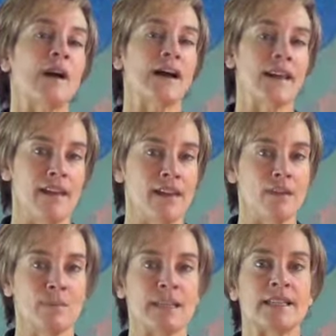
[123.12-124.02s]
by
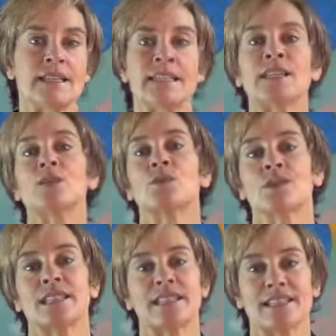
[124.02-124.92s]
A, B, C,
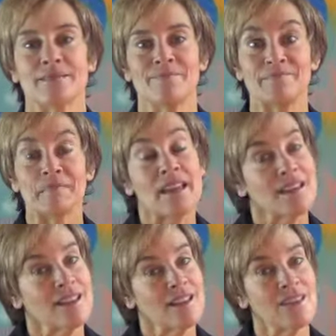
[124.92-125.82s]
or D?
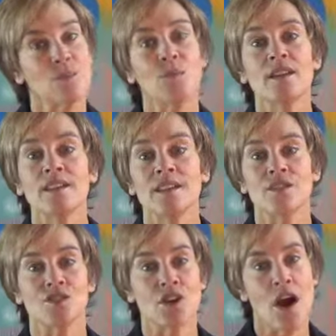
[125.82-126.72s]
Really
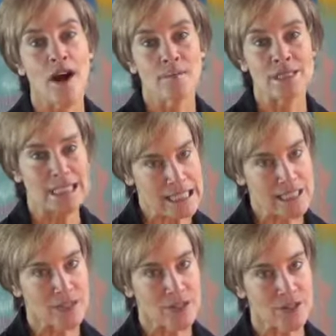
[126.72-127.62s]
the top
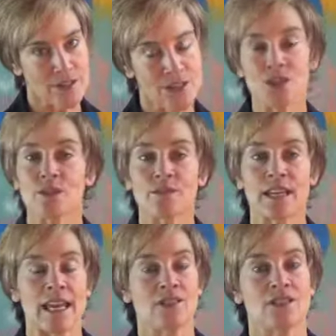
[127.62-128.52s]
tier
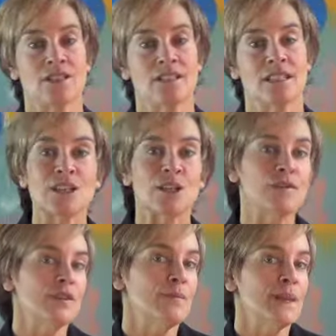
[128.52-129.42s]
certifications. So
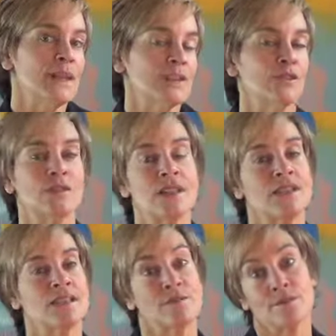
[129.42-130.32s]
if you've been
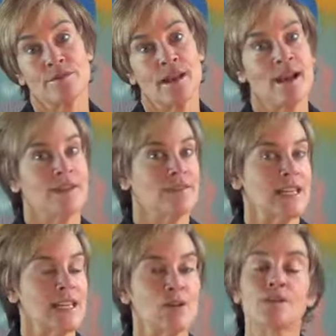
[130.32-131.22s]
exercising for five,
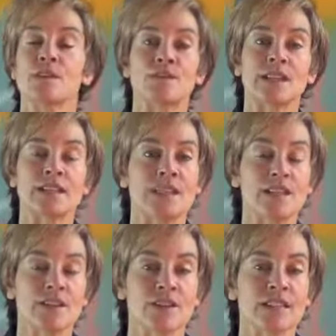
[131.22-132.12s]
ten, or fifteen
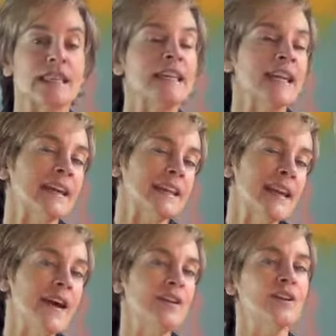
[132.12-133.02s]
years, and
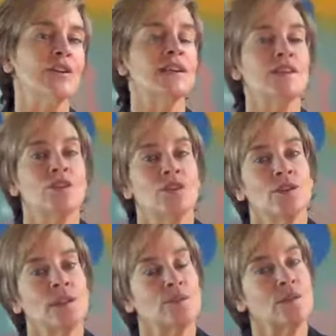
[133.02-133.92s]
now you're in your
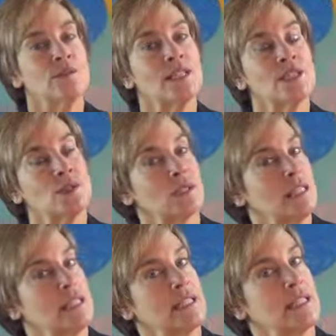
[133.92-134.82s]
early fifties or
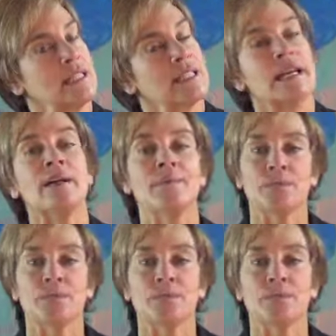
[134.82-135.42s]
sixties,